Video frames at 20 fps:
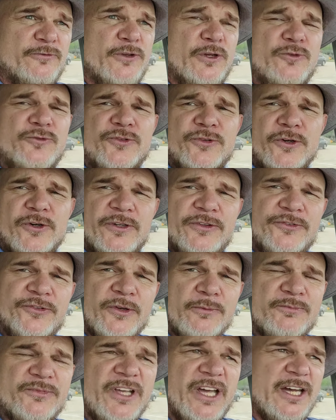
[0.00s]
future and
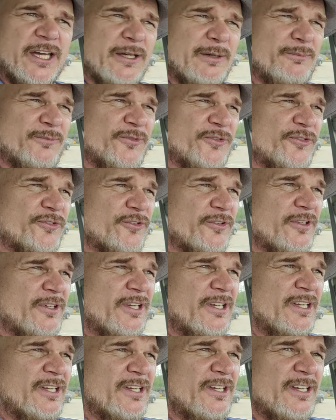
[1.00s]
sometimes
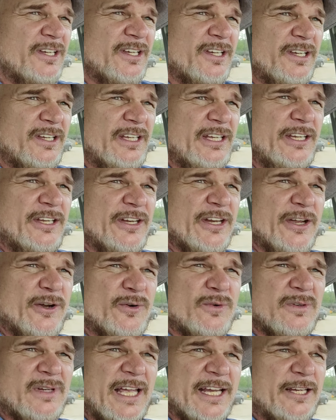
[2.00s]
you
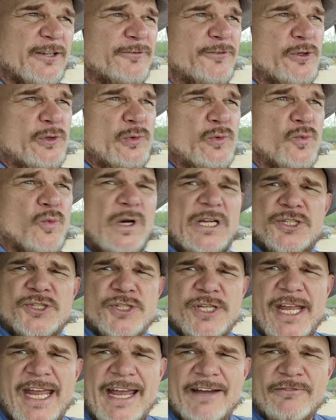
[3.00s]
know like if you
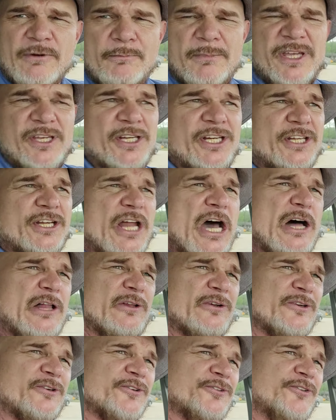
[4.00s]
wish to have a million
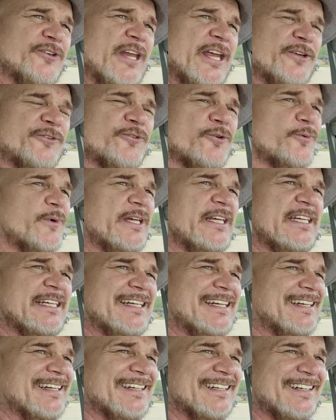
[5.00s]
dollars next
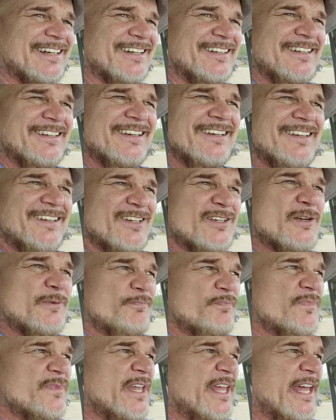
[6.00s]
week uh,
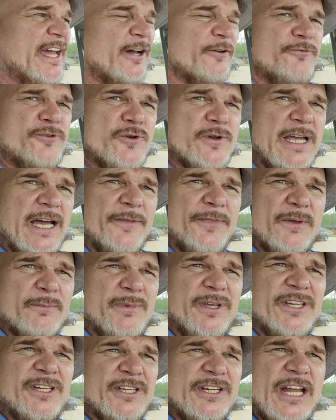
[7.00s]
yeah, if you got the
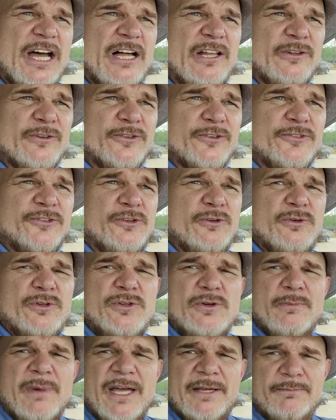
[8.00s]
million dollars, you,
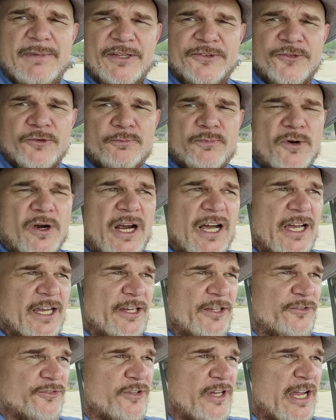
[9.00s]
you might be
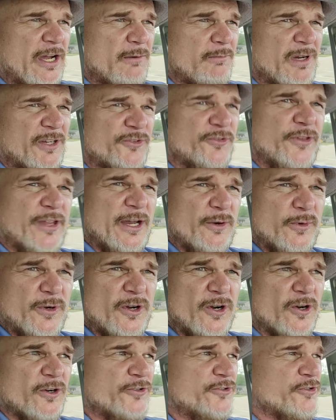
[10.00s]
surprised how much that
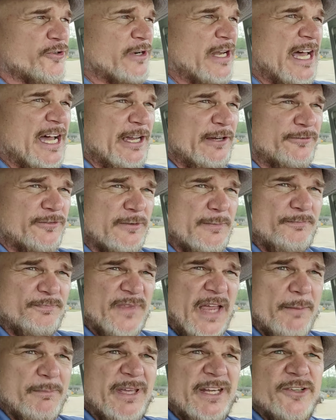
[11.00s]
would hurt your life.
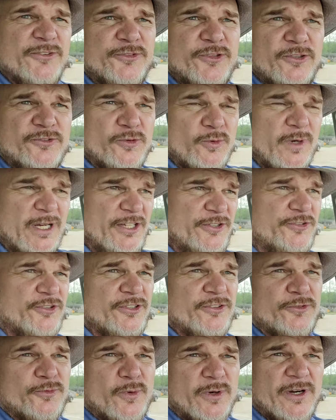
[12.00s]
I've been in
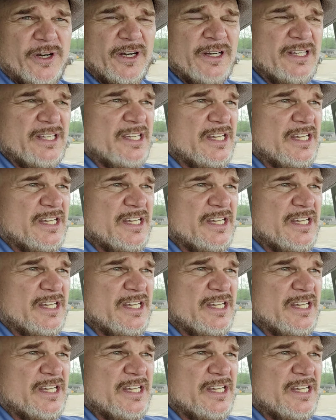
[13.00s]
situations where